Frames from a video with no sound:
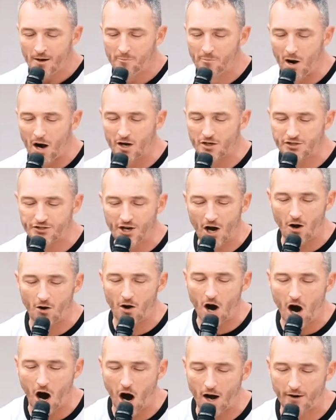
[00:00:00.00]
birds
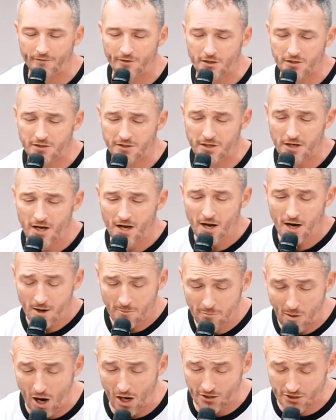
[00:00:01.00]
don't harvest,
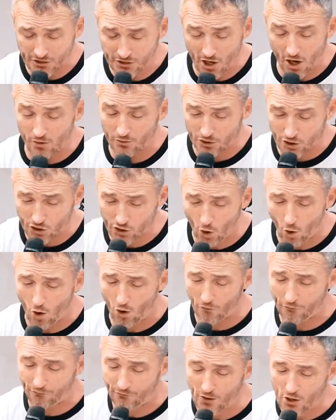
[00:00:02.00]
birds don't
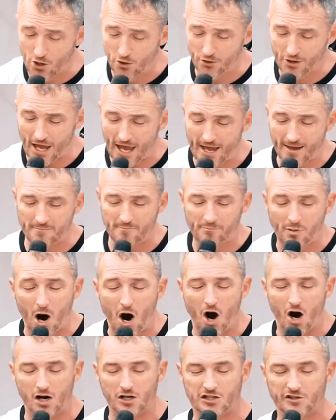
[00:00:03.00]
store food in
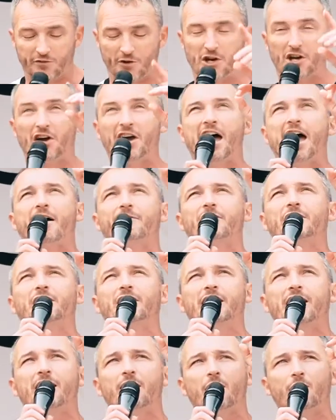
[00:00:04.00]
barns, for your
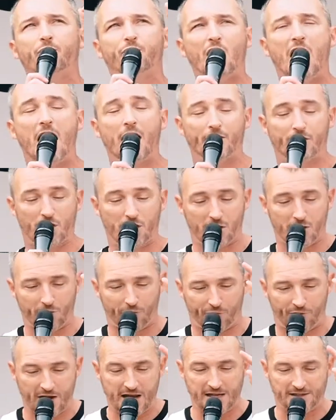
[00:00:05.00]
heavenly Father
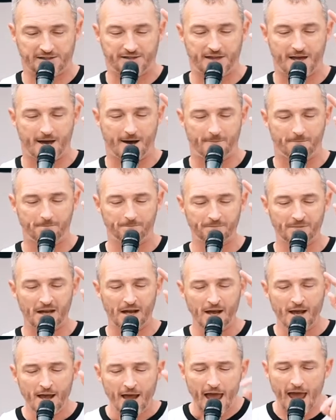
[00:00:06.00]
feeds them.
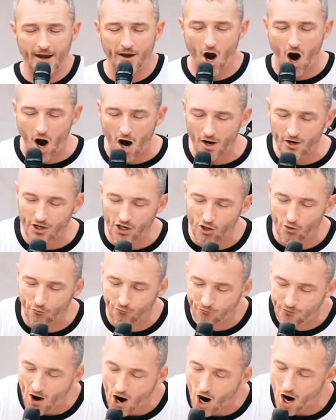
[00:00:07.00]
And aren't you
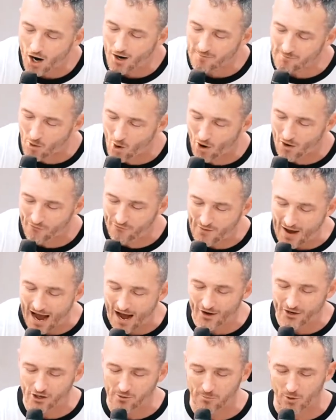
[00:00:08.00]
far more
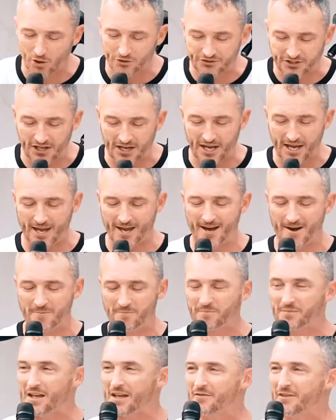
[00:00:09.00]
valuable to
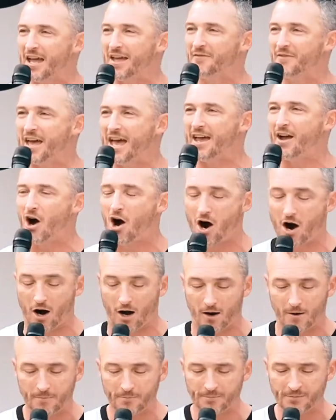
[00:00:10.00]
him than they
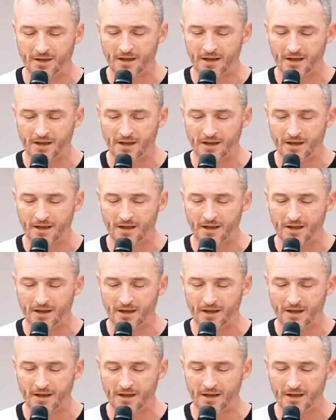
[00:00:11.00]
are?